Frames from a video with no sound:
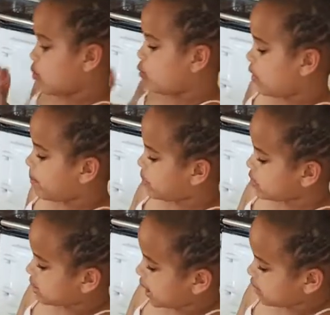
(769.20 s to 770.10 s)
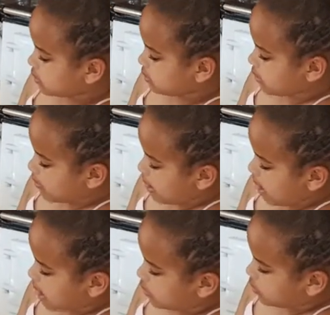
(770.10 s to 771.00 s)
We're putting some
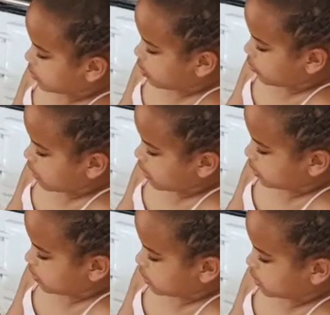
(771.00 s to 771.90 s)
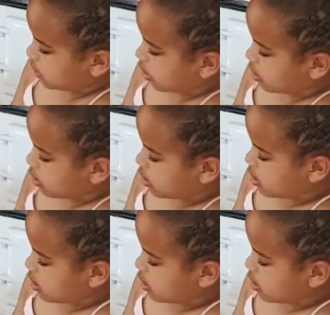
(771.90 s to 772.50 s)
eggs around here.